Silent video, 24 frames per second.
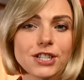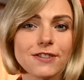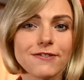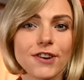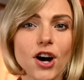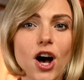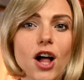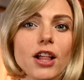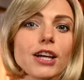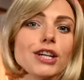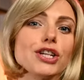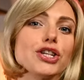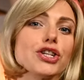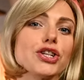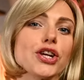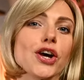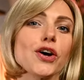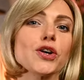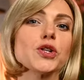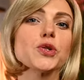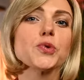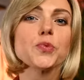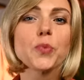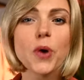of all, it
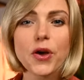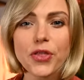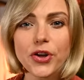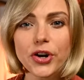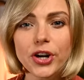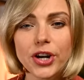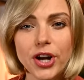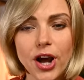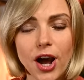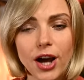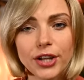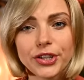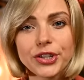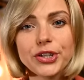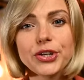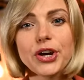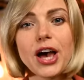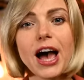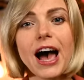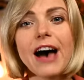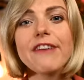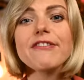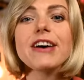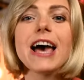shows whether or not you
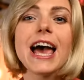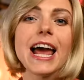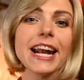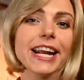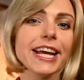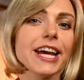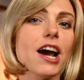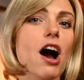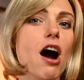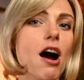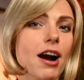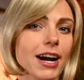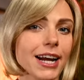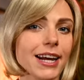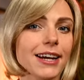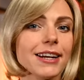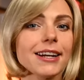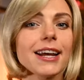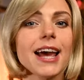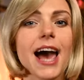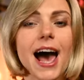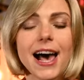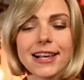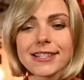have any
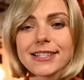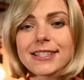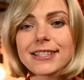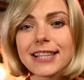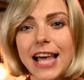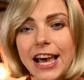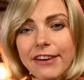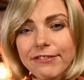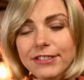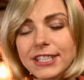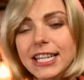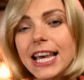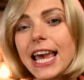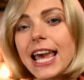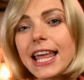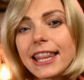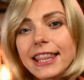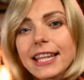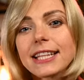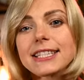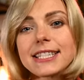argon gas left in the